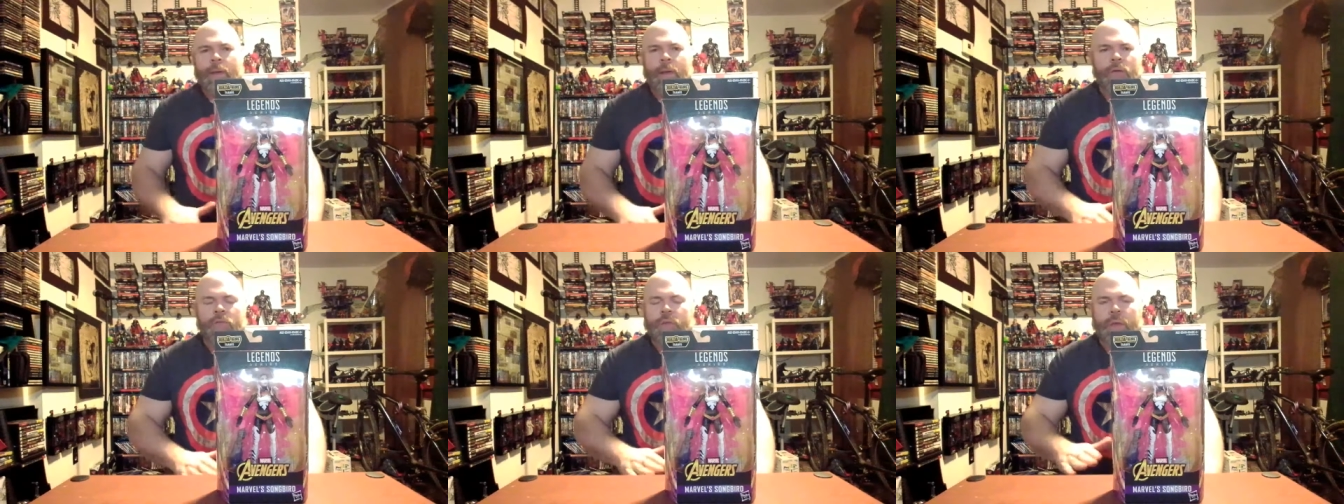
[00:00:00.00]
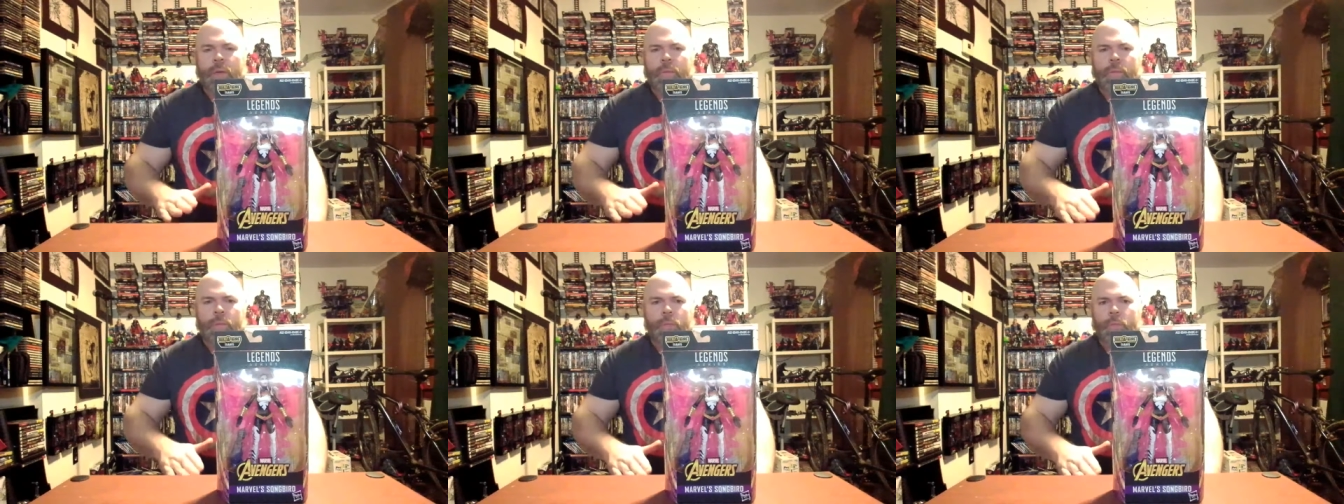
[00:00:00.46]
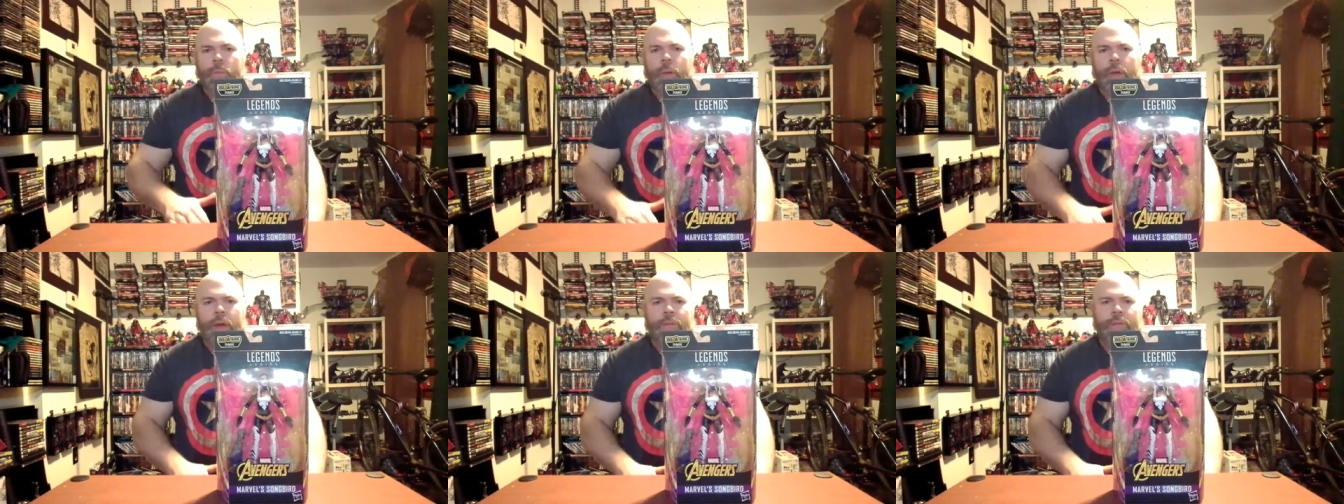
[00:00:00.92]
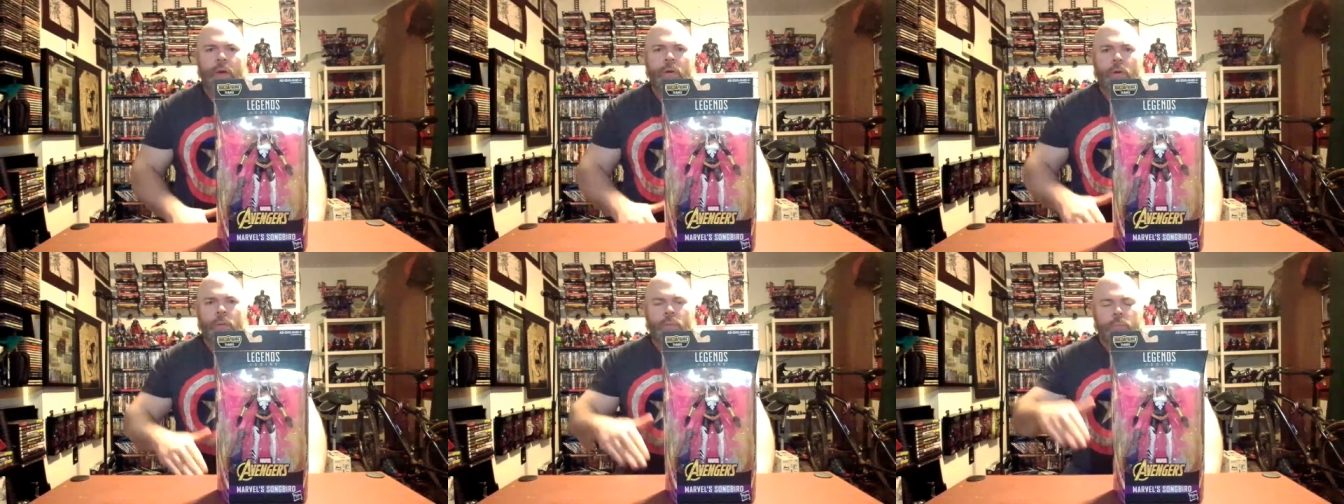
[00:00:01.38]
she the way her
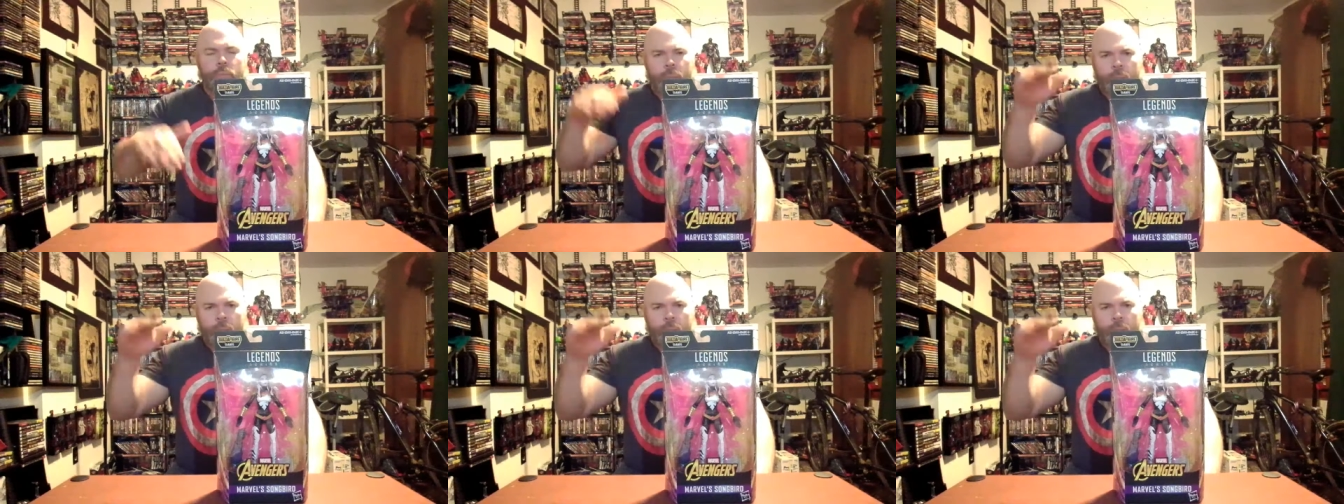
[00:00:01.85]
vocal